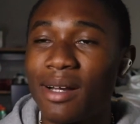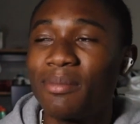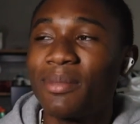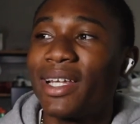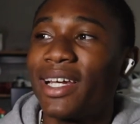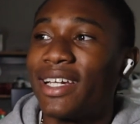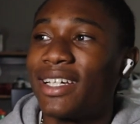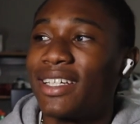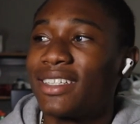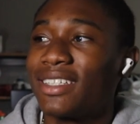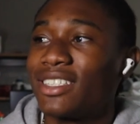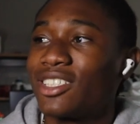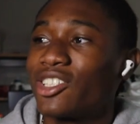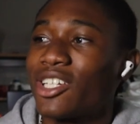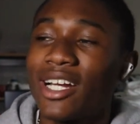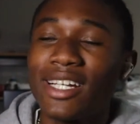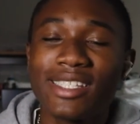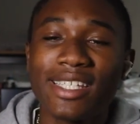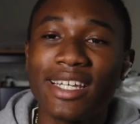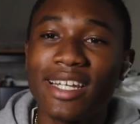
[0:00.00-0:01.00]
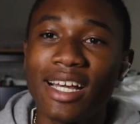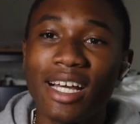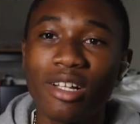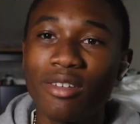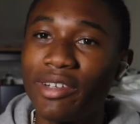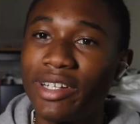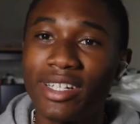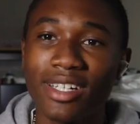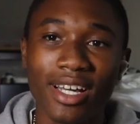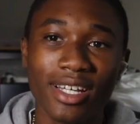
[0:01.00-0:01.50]
I'm like, should I take the
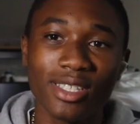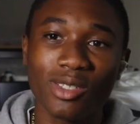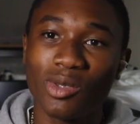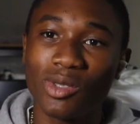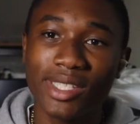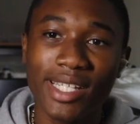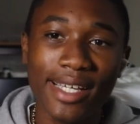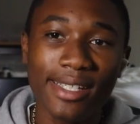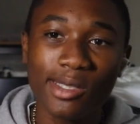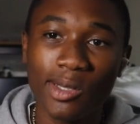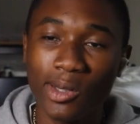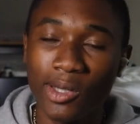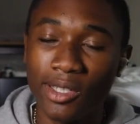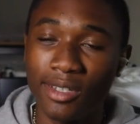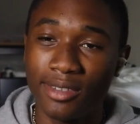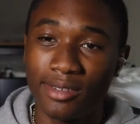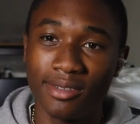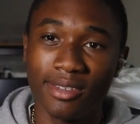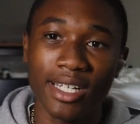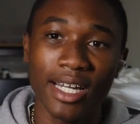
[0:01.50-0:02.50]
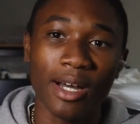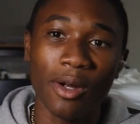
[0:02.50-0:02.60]
elevator? No, it's going to take too long.